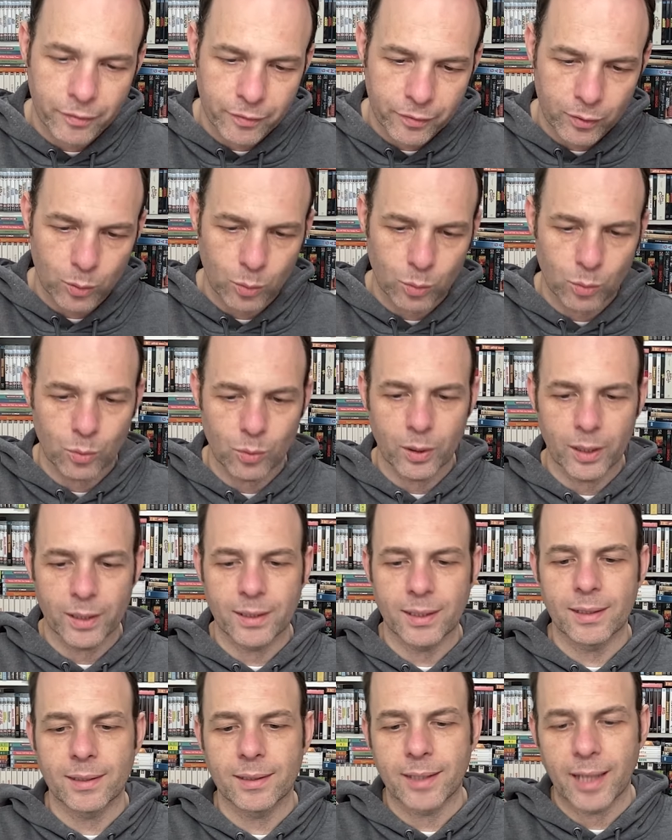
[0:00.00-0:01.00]
flow
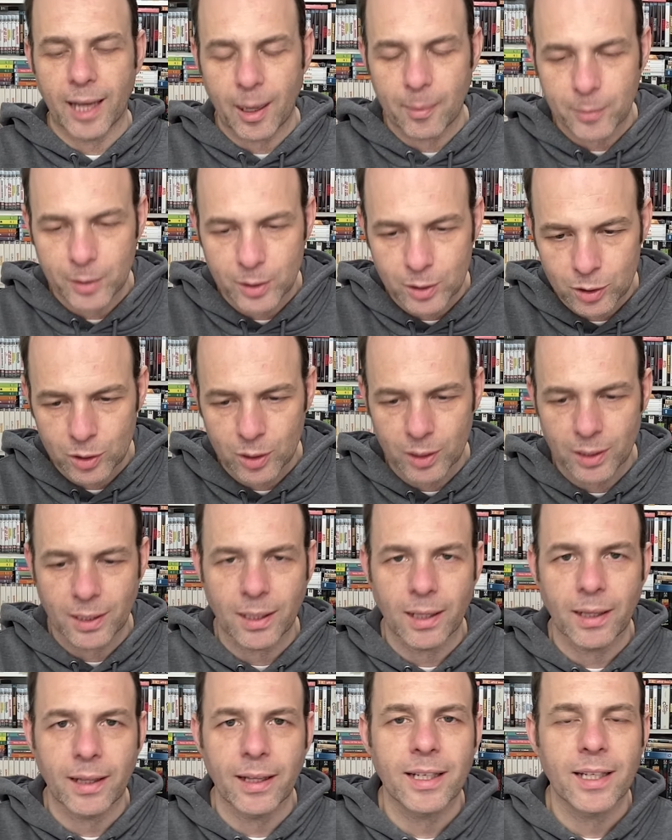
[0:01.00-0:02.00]
and the damage and
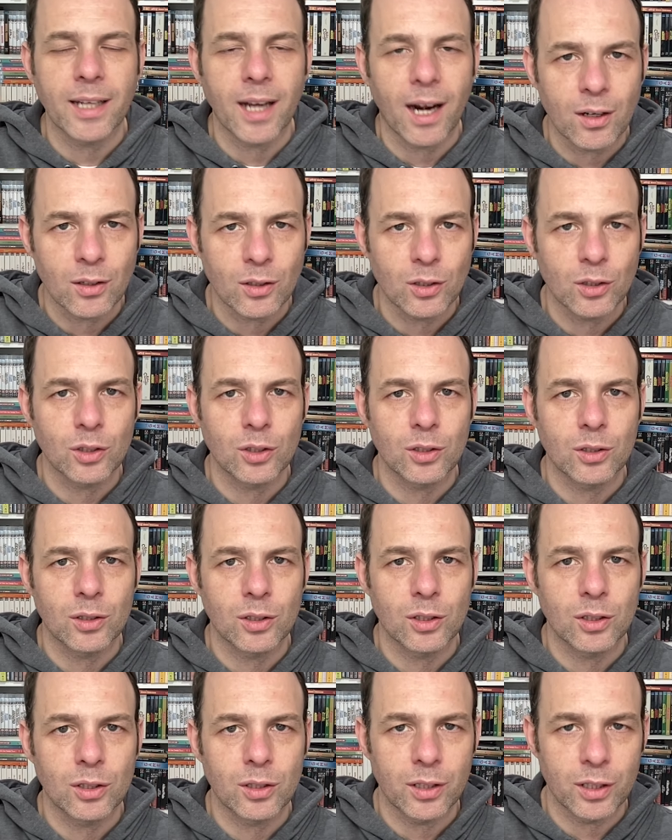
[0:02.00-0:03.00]
in the carnage
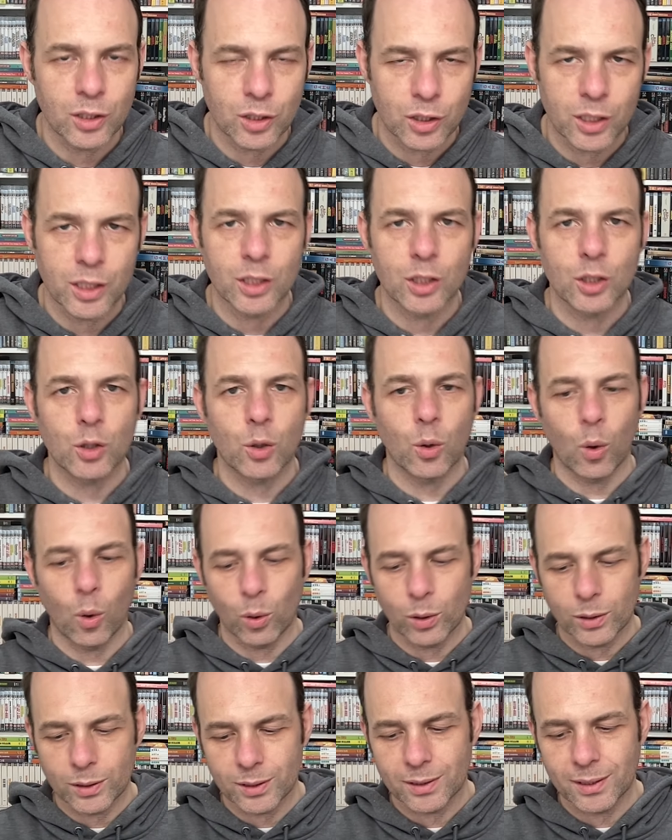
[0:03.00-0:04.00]
that she's
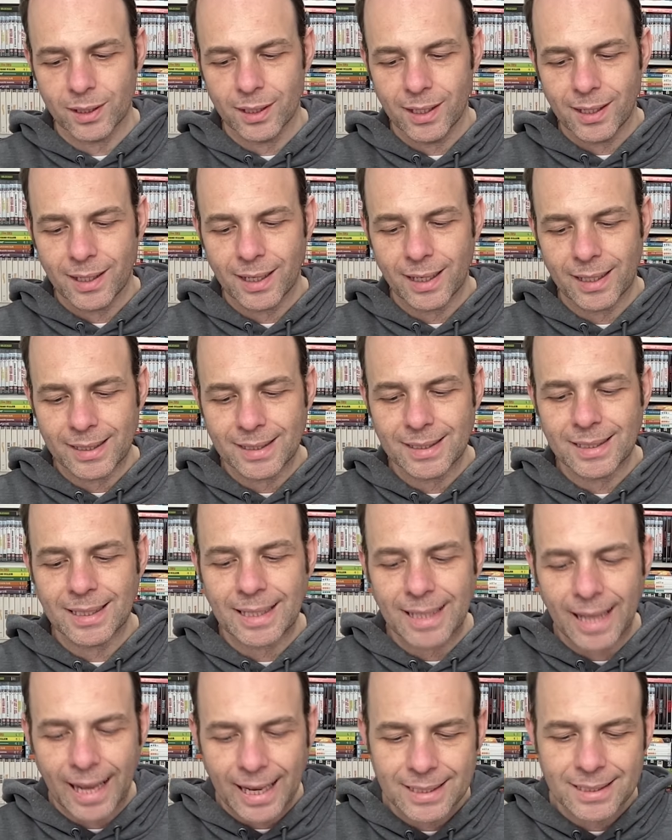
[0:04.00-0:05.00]
caused. And there's
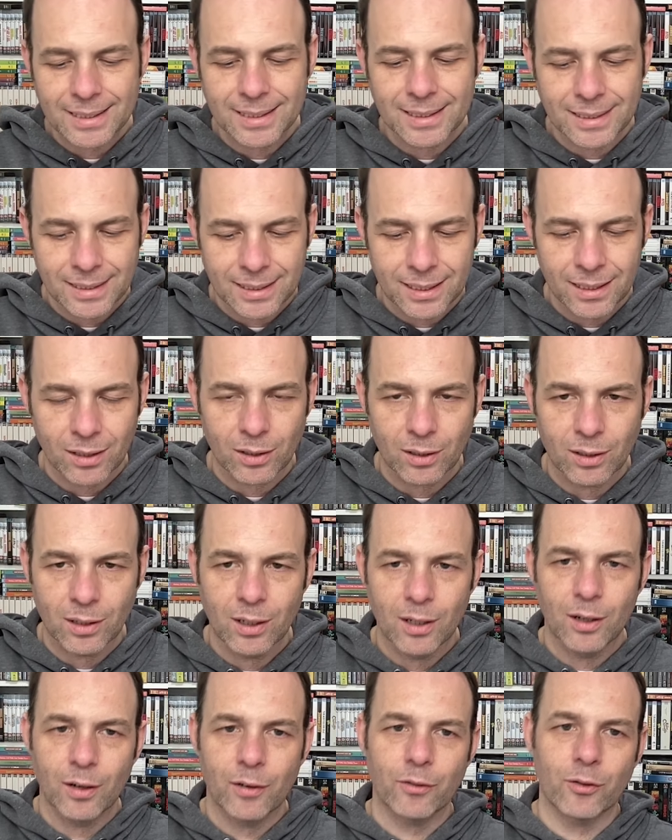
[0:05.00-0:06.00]
an idea
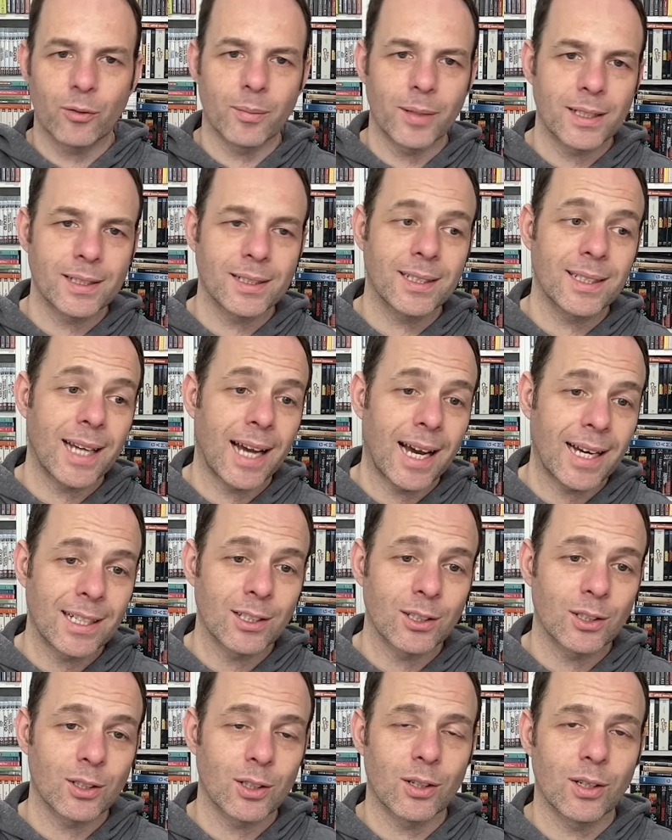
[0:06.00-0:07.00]
from this
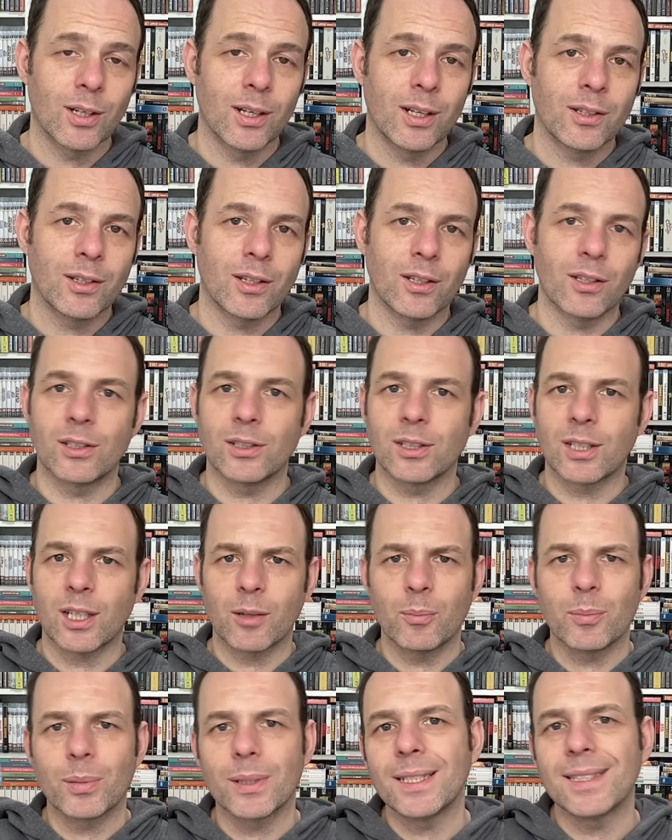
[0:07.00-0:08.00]
character that there is a
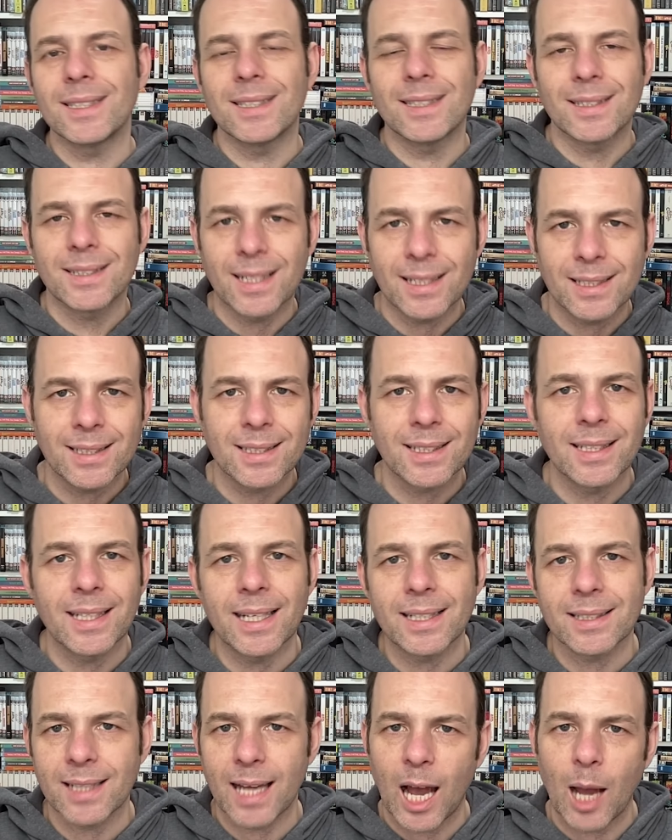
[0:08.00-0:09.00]
complete
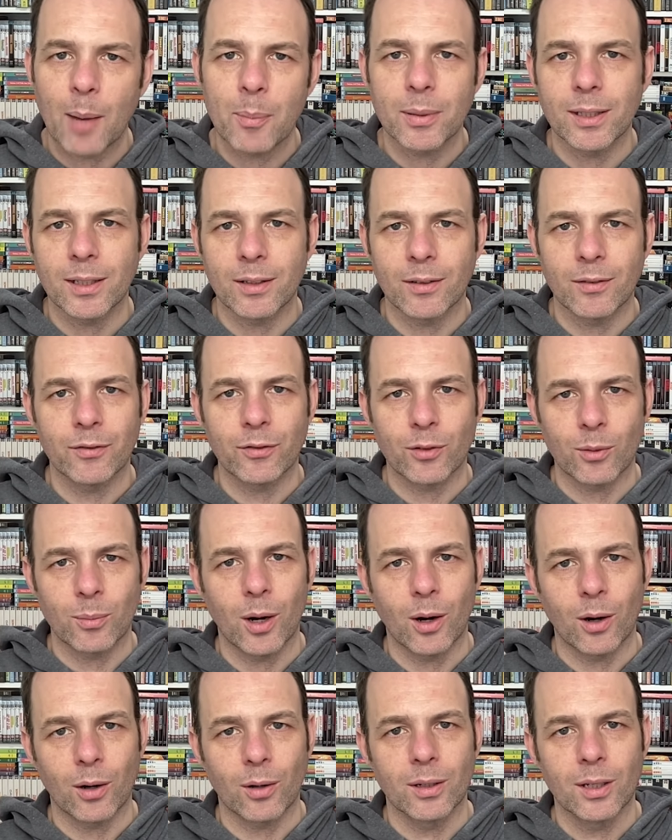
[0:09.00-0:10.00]
disconnect happening from
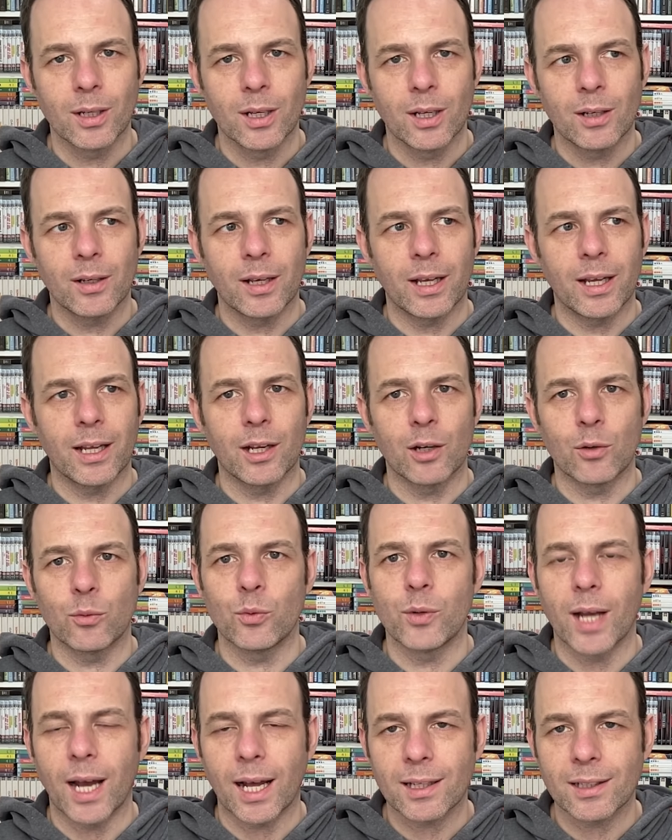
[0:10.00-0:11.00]
her in
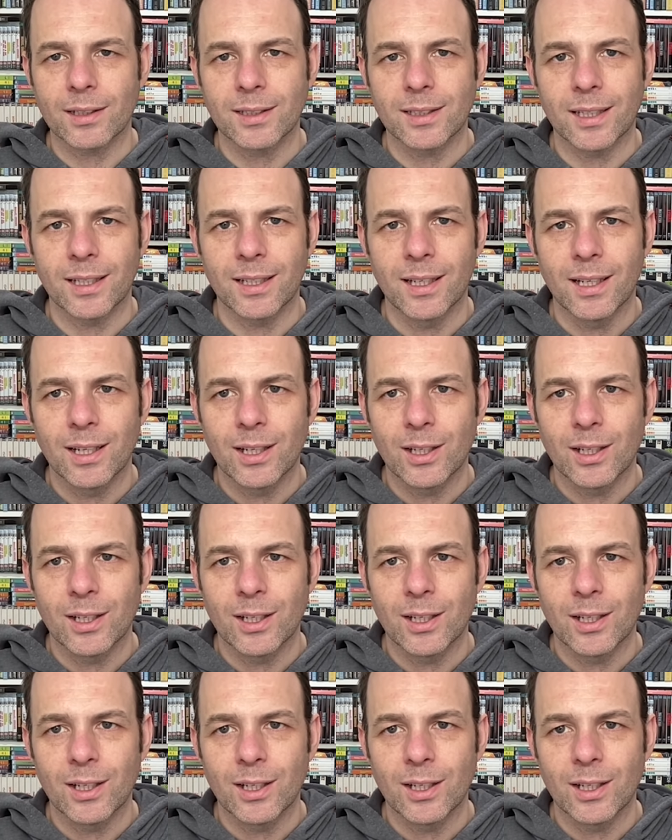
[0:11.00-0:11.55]
reality.